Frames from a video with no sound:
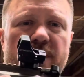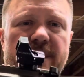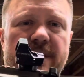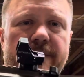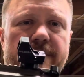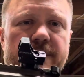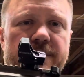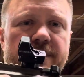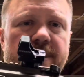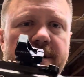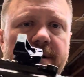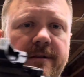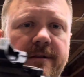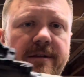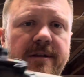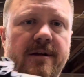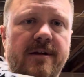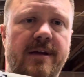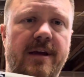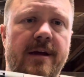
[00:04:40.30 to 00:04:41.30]
a different trigger in
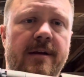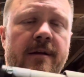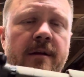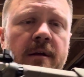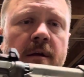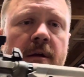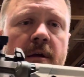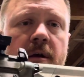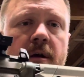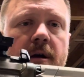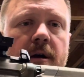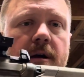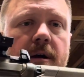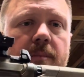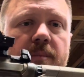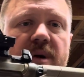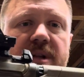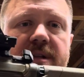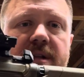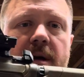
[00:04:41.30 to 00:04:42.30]
there yet,
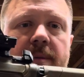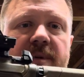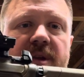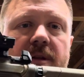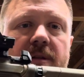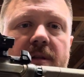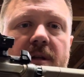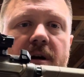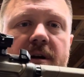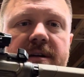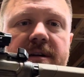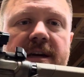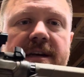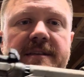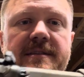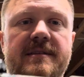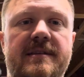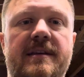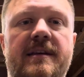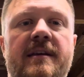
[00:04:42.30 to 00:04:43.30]
but coming along
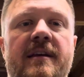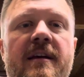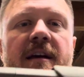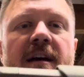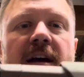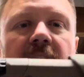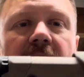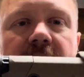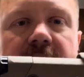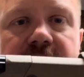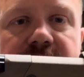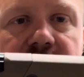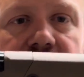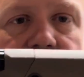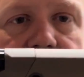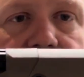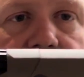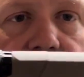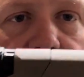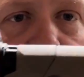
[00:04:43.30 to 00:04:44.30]
nicely. How did you get
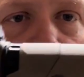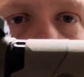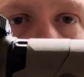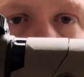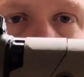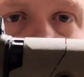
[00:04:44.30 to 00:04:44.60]
it to lock up